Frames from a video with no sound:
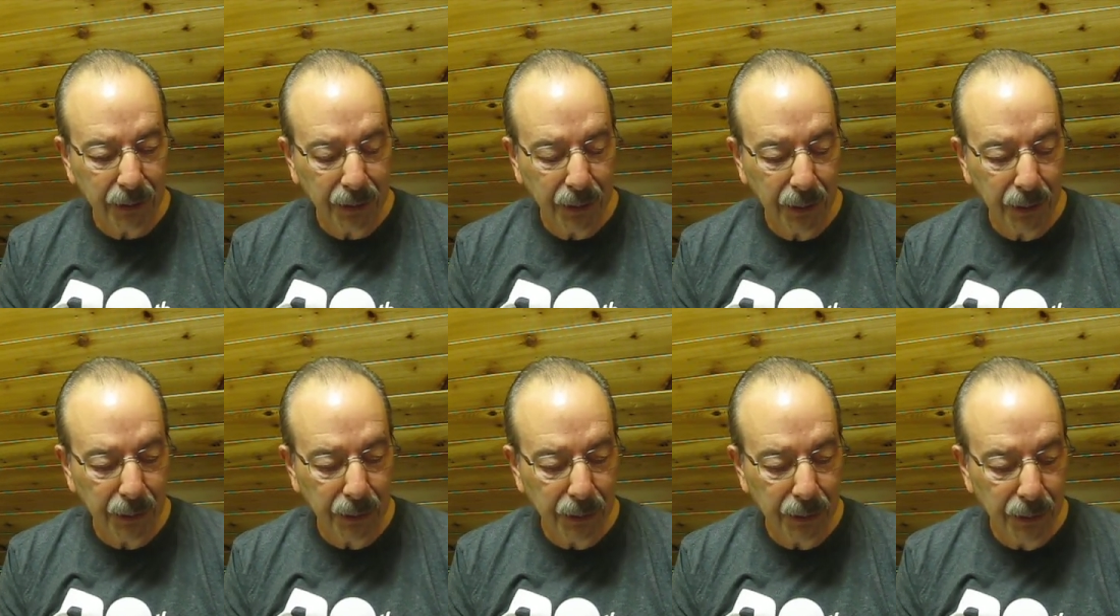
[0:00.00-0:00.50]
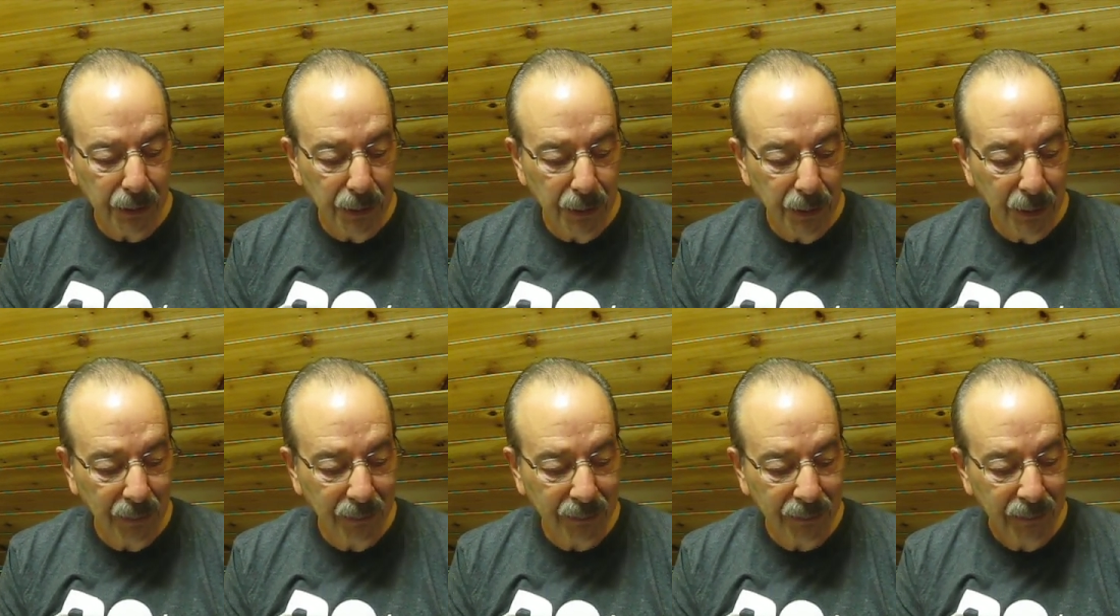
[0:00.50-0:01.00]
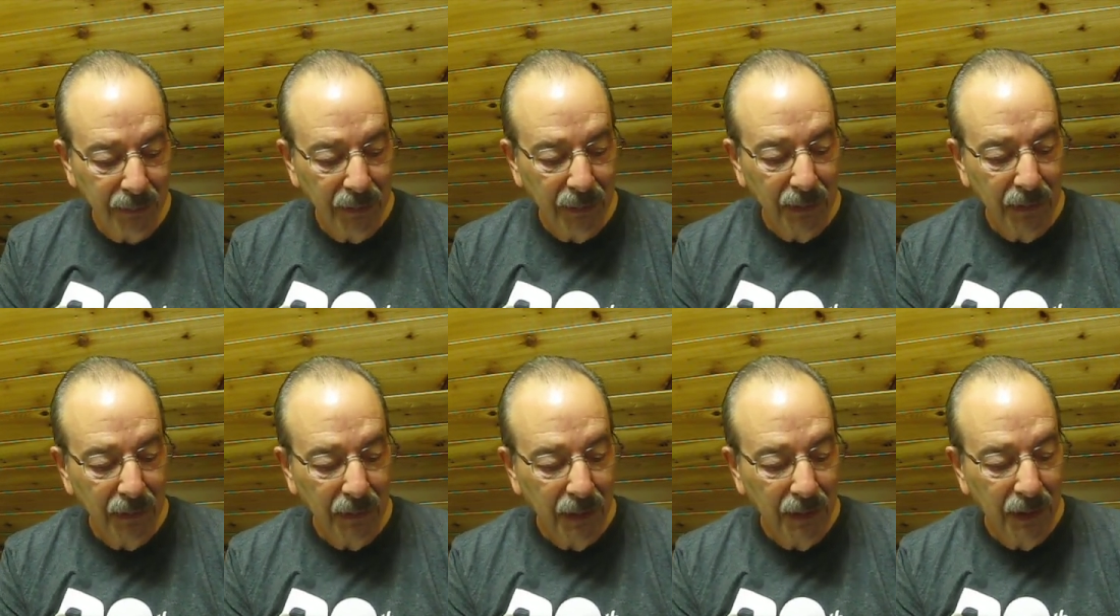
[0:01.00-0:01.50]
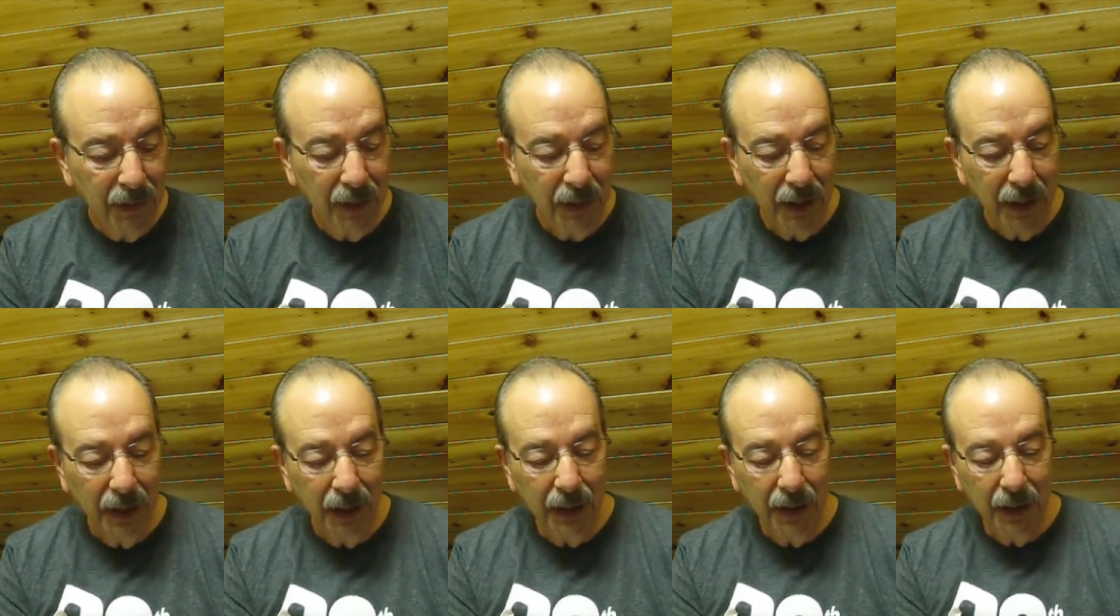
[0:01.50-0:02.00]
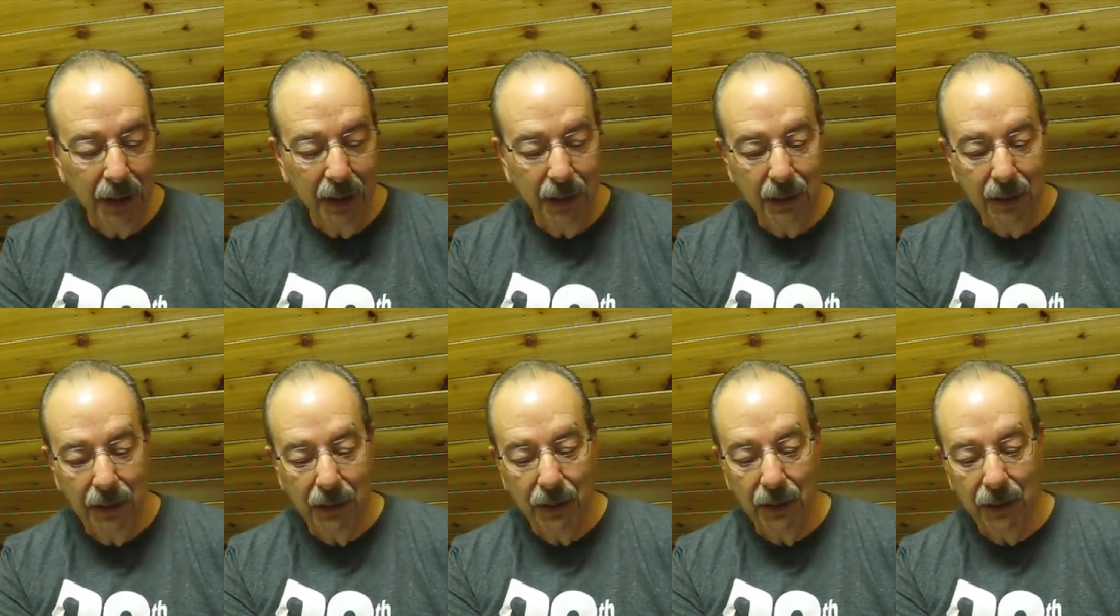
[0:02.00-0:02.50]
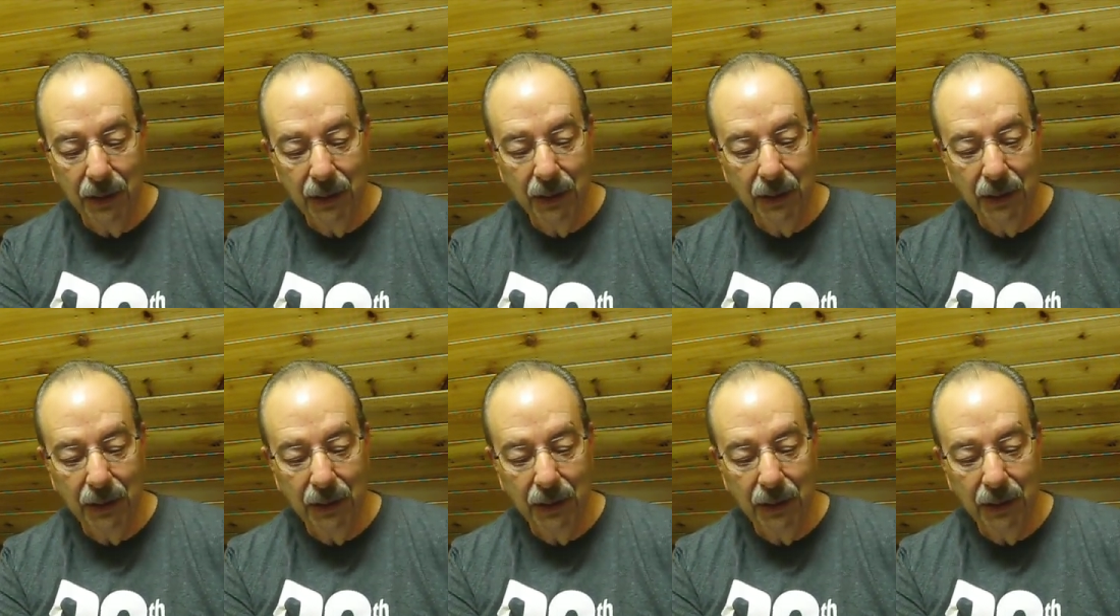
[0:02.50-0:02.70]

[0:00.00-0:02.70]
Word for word: two. And